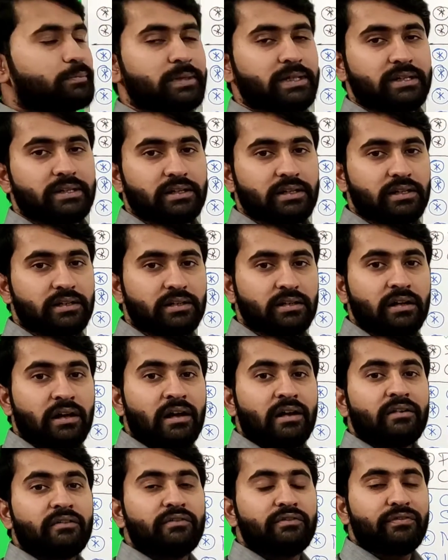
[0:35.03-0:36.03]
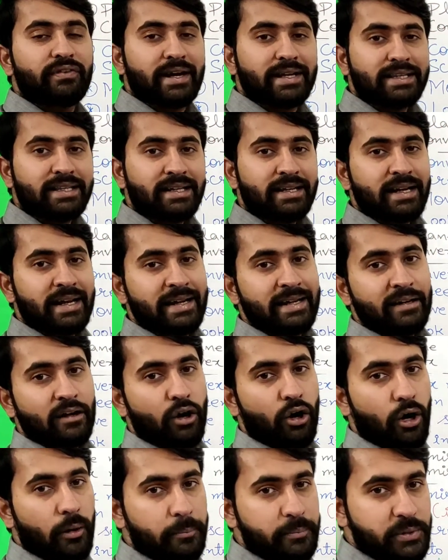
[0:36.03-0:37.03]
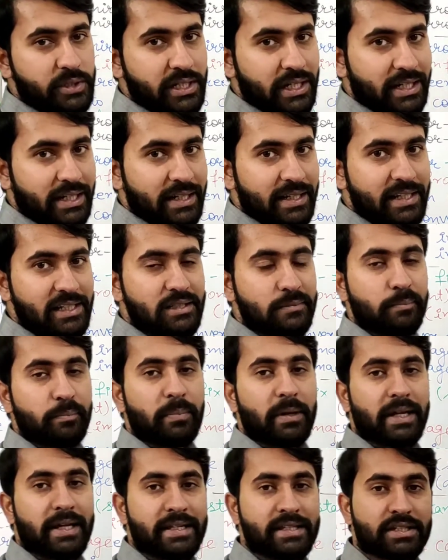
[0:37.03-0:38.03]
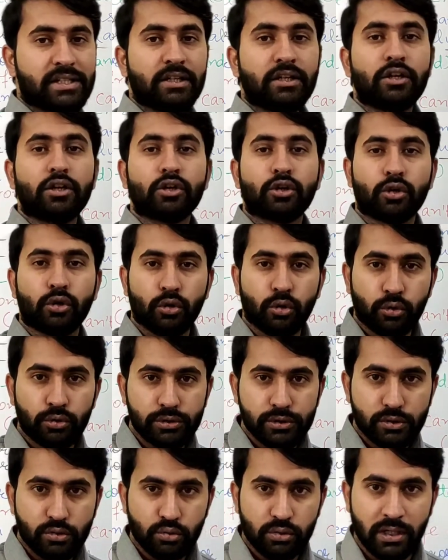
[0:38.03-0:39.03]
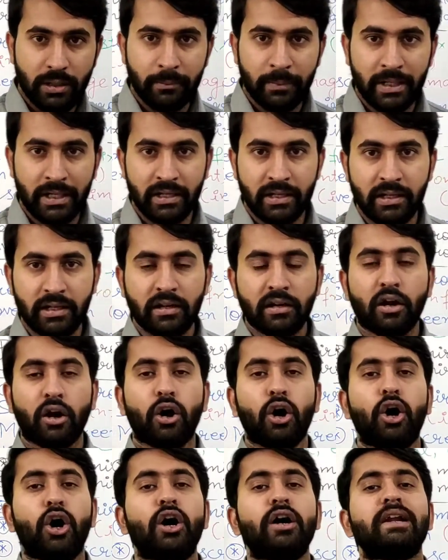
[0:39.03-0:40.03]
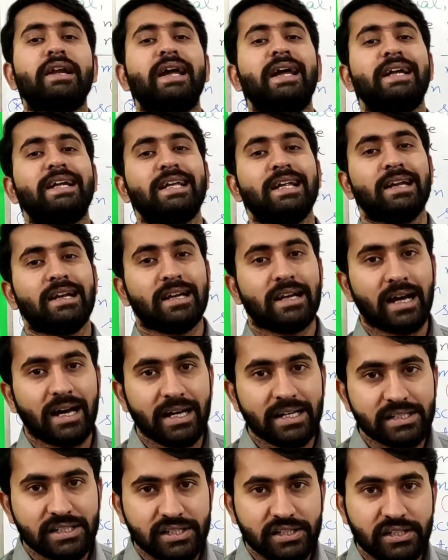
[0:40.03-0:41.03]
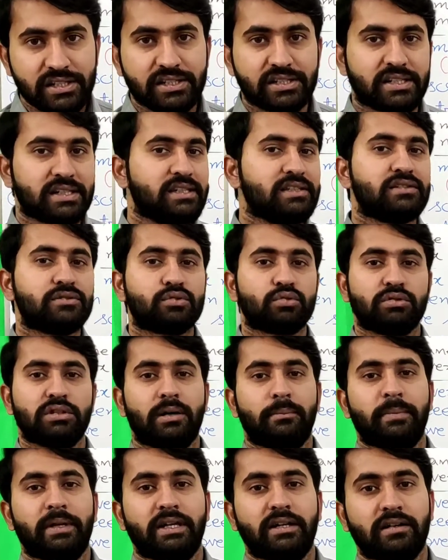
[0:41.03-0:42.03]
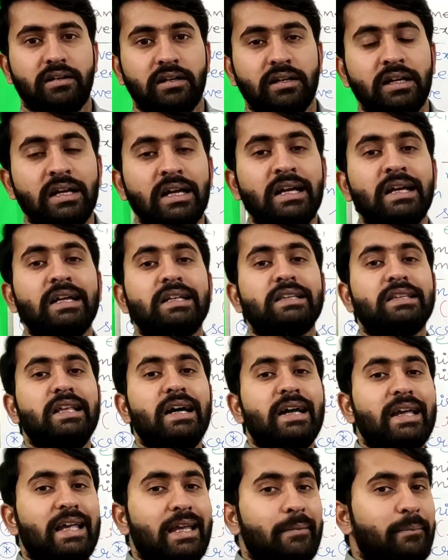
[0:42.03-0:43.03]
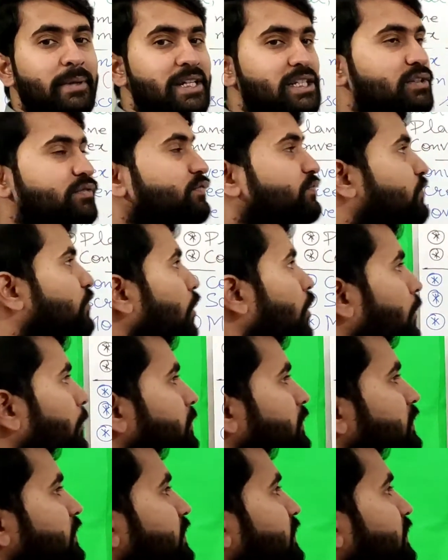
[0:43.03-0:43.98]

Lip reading: mirror, whether an object is placed close to the mirror or at a large distance to the mirror, the image formed